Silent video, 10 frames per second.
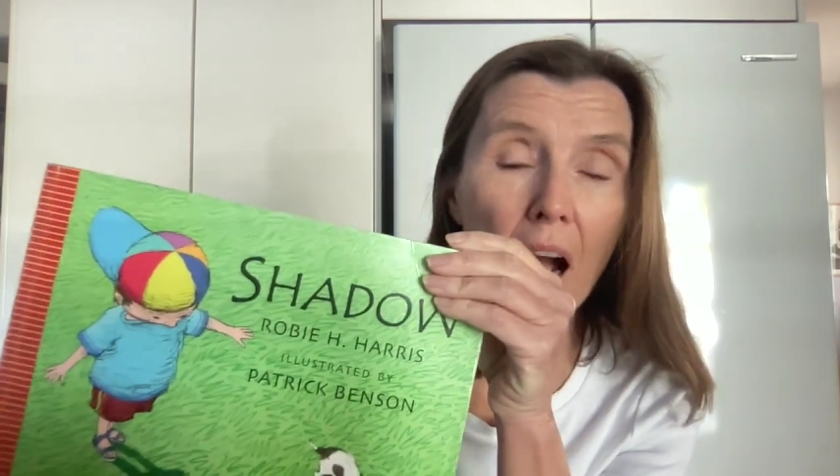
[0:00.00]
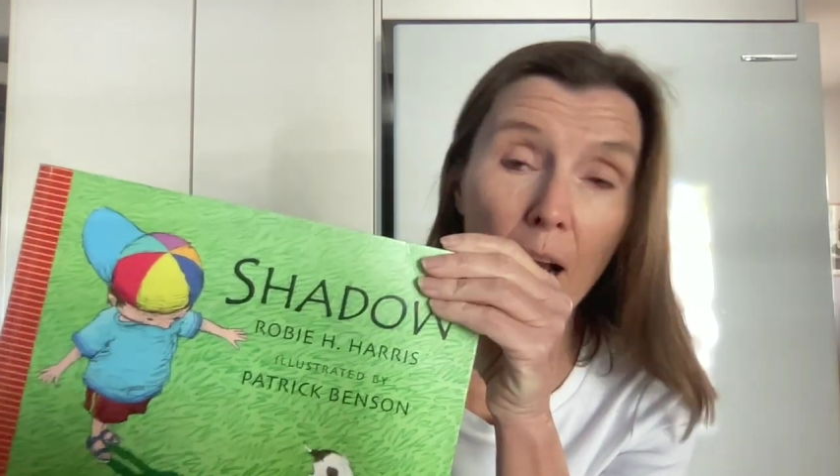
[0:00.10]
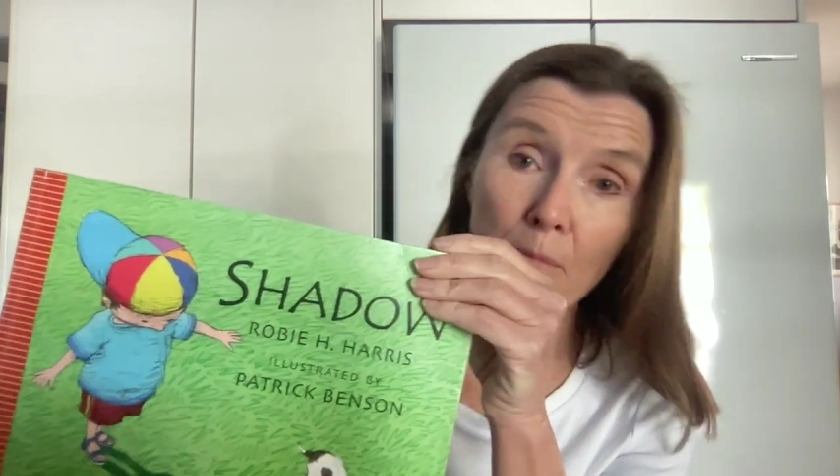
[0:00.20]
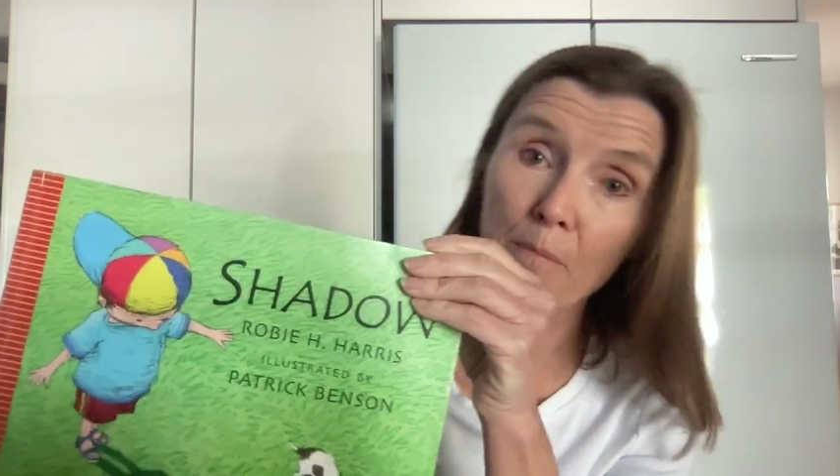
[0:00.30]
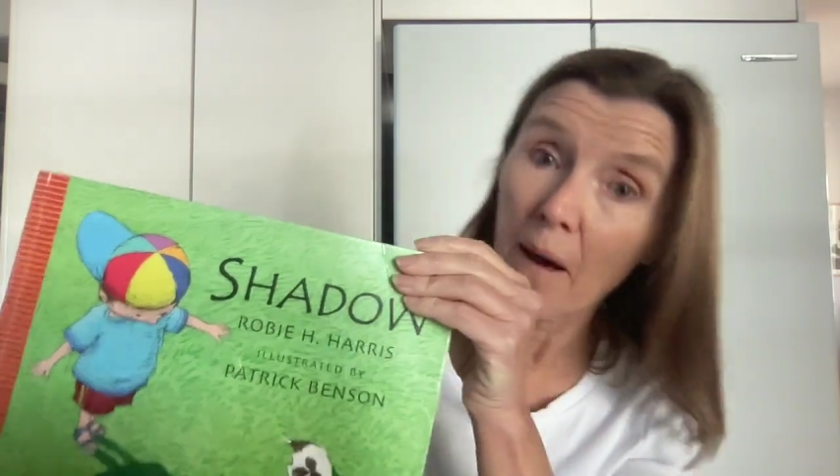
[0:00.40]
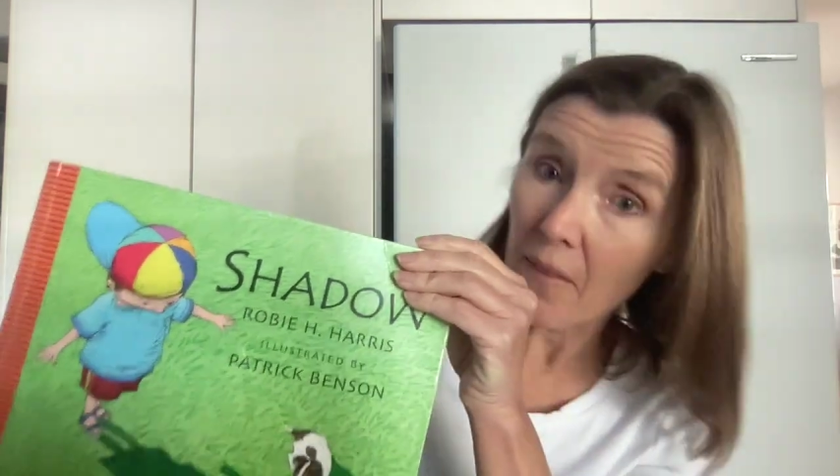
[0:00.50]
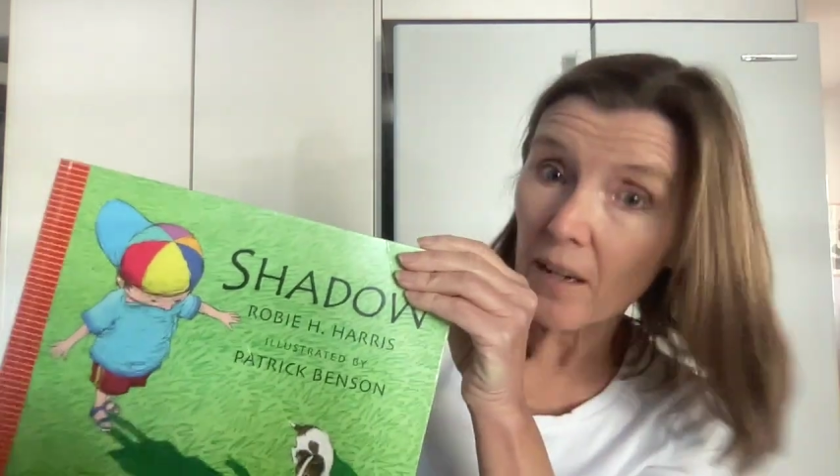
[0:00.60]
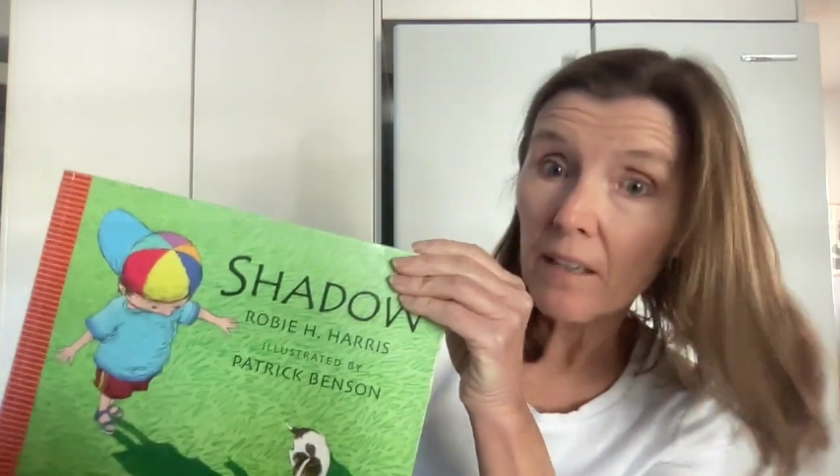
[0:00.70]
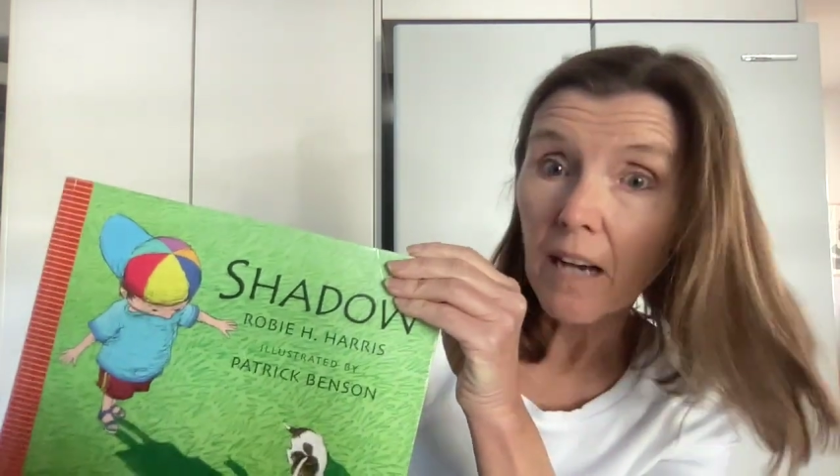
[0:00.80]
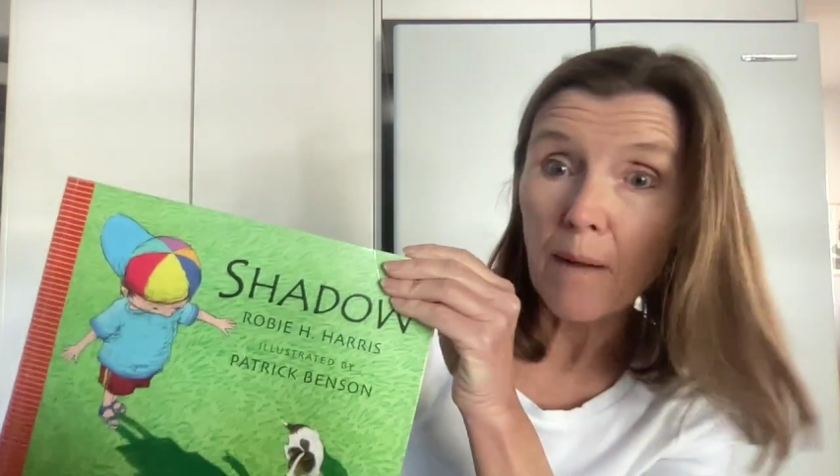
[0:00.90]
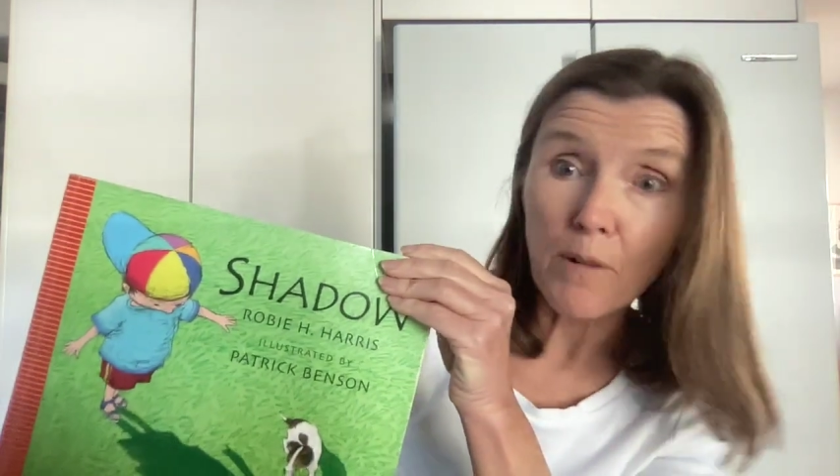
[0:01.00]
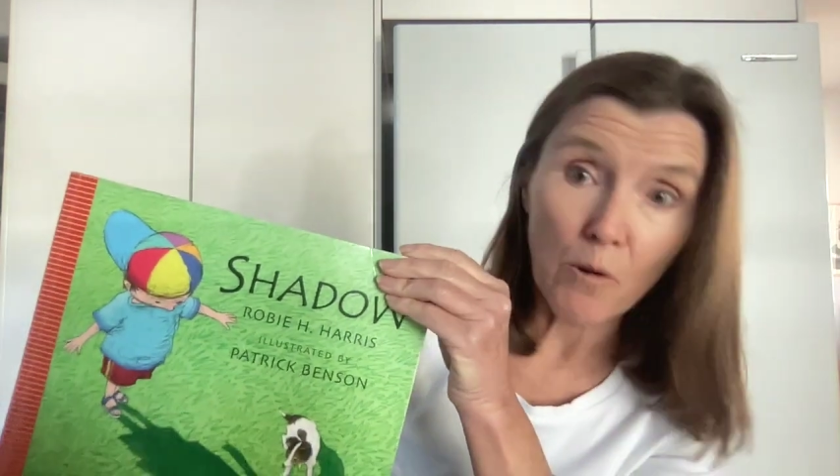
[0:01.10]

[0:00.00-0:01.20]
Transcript: I'm a mother, I'm a